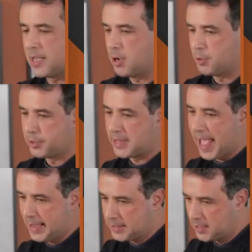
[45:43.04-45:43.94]
how
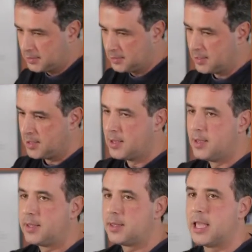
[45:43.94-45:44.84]
tactics
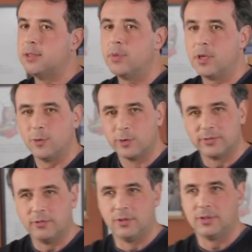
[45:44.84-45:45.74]
can be
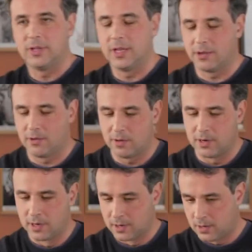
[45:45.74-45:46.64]
useful in
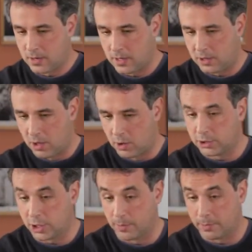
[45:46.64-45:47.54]
your
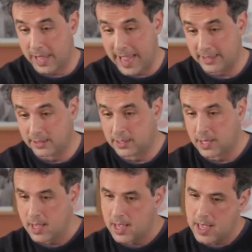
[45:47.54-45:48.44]
long-term plans.
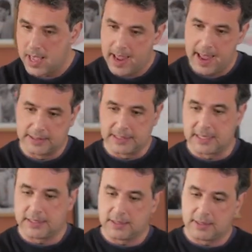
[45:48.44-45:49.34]
And this
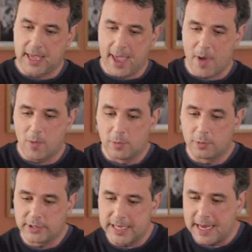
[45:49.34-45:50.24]
is the game I will
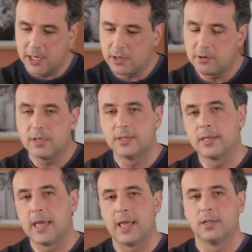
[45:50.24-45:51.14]
present you is
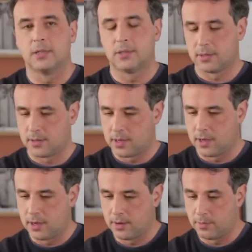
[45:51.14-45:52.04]
against
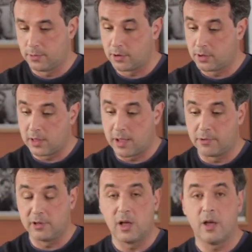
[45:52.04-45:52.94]
Murodil
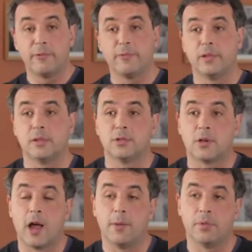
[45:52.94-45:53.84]
Amriliaev, which
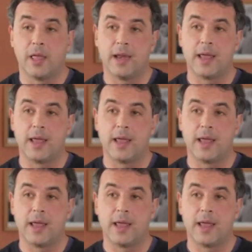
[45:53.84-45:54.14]
I played